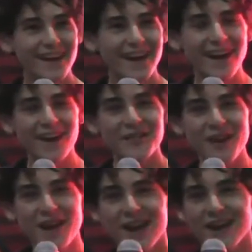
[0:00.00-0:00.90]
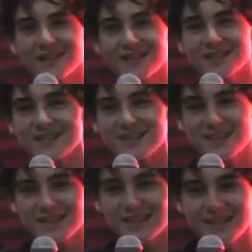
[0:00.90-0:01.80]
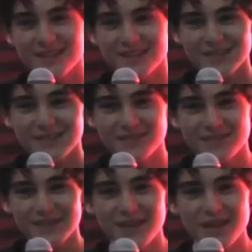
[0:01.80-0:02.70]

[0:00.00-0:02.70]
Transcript: Um, and how was that audition process?